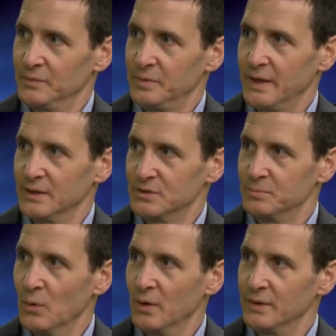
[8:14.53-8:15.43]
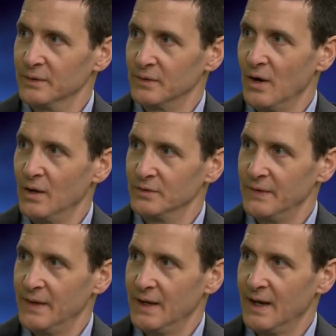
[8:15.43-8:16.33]
playing a sport in college
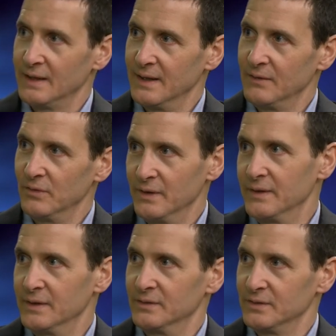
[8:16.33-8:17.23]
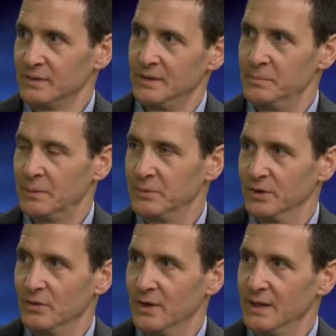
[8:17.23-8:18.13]
at that high level, and then just keeping up with
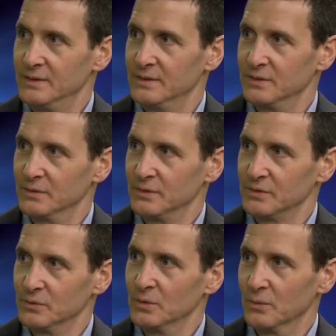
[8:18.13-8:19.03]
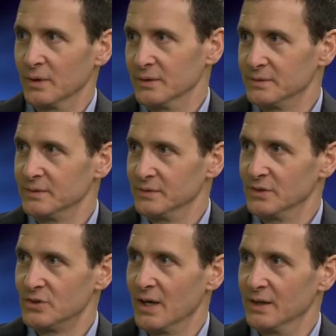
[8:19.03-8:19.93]
your grades and the schoolwork is
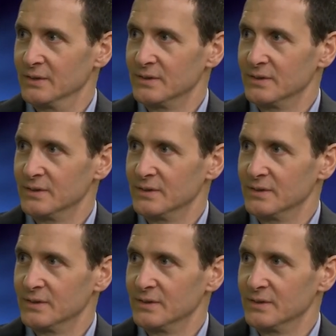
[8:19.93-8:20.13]
a challenge.